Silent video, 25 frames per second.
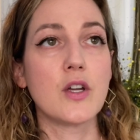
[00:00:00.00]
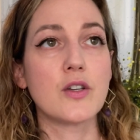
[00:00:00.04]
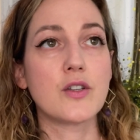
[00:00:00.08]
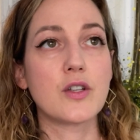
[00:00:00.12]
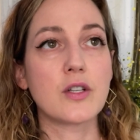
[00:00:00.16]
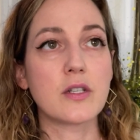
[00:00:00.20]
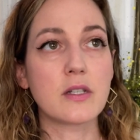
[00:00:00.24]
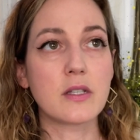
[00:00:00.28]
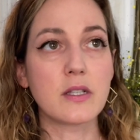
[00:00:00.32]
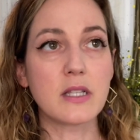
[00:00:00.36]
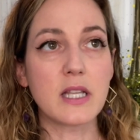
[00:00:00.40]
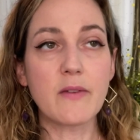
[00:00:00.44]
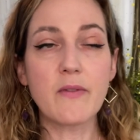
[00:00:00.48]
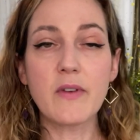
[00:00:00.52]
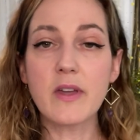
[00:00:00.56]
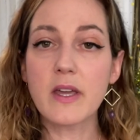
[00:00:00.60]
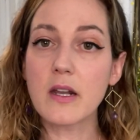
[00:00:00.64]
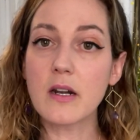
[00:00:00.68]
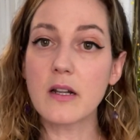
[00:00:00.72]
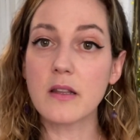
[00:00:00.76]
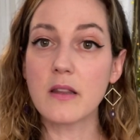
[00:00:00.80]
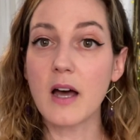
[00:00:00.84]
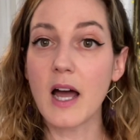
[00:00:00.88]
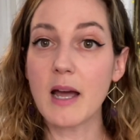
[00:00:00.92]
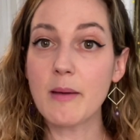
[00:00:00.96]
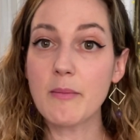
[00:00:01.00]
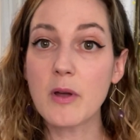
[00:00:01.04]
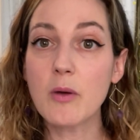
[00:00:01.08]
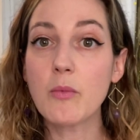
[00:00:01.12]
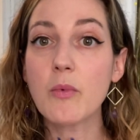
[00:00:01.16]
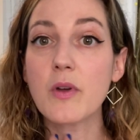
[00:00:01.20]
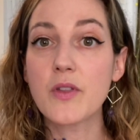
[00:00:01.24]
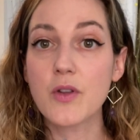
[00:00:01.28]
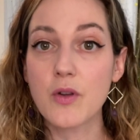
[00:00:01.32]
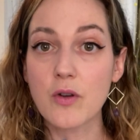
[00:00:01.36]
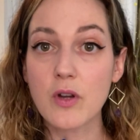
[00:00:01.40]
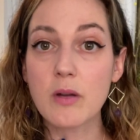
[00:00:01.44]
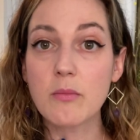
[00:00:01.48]
just living in alignment
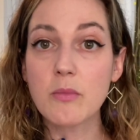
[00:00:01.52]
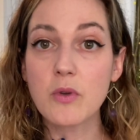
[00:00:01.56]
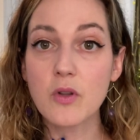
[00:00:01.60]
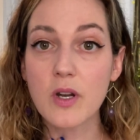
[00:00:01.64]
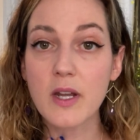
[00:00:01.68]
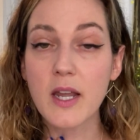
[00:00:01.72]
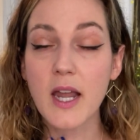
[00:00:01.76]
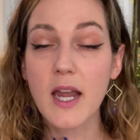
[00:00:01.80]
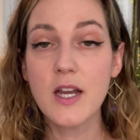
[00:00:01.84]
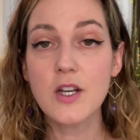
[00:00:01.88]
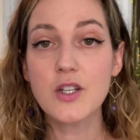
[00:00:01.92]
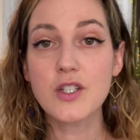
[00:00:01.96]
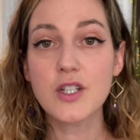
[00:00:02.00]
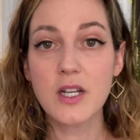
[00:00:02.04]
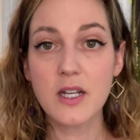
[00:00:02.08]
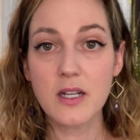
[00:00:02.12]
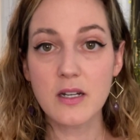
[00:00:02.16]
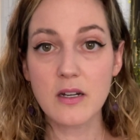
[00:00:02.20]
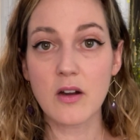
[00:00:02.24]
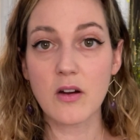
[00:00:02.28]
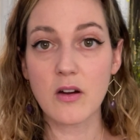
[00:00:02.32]
with your communication,